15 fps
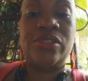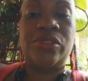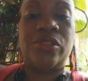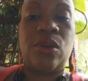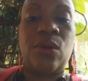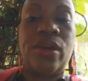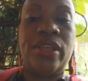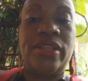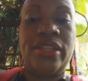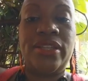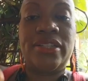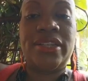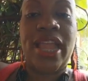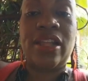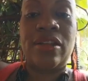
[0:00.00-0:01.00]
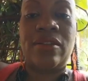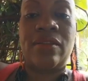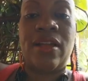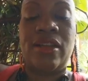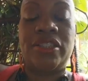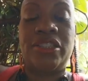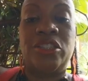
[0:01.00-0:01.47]
So check
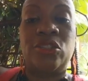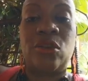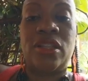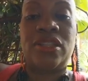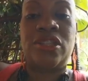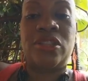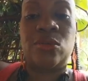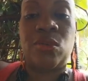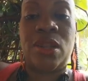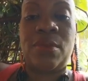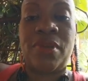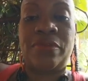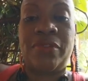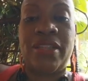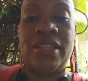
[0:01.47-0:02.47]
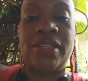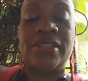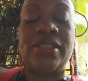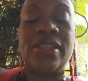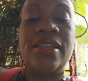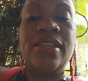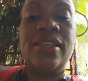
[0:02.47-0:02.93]
her out. She's one of my
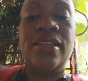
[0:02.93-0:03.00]
friends.